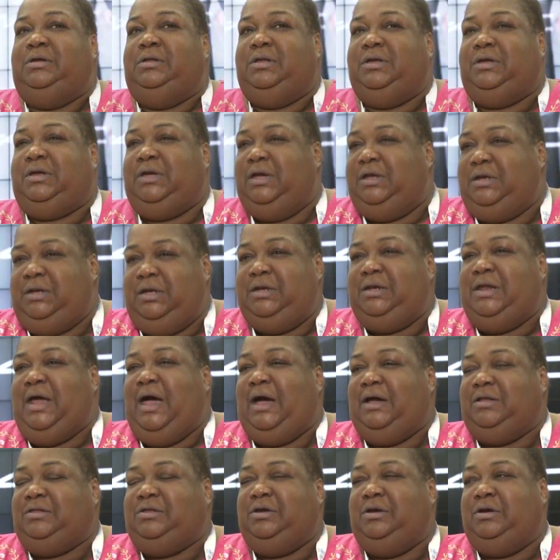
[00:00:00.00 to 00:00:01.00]
the kidney
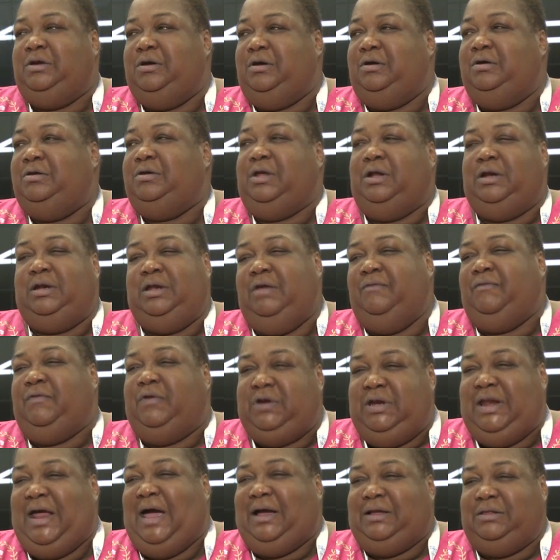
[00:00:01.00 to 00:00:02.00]
doctor, the liver
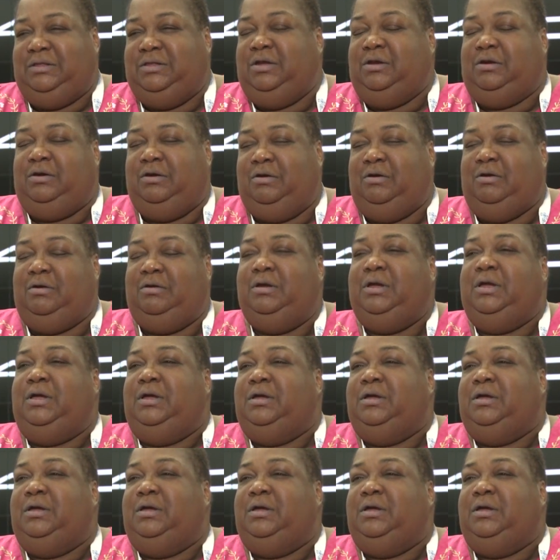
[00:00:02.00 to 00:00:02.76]
doctor,